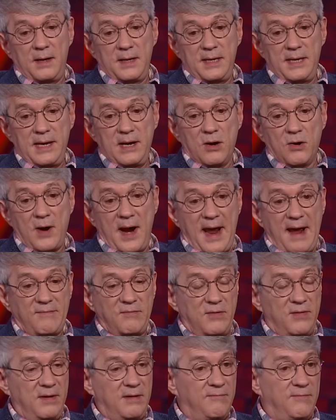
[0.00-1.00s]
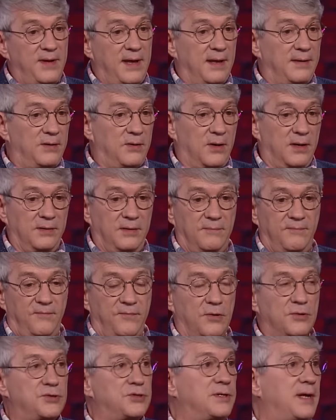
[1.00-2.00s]
year after the event, during the
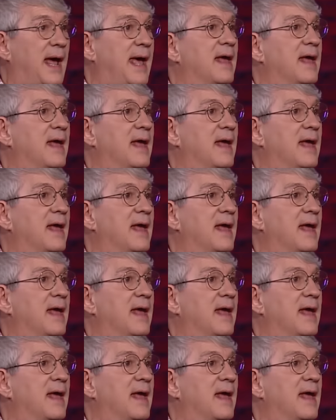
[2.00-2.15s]
first